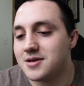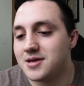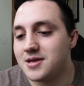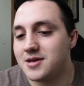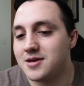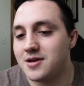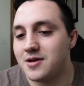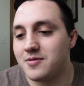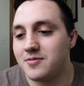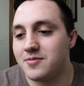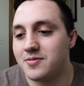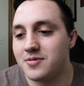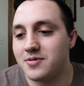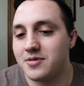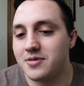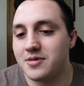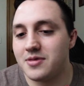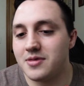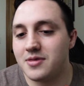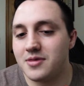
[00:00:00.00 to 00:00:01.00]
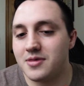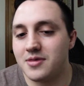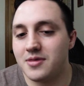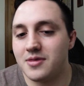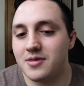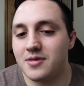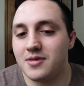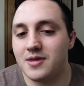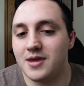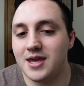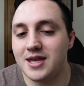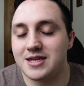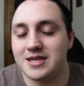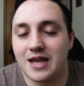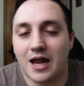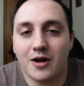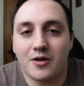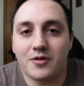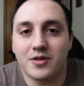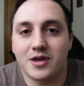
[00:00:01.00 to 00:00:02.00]
You know,
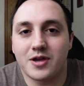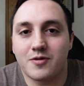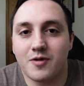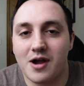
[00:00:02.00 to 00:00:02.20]
it's not only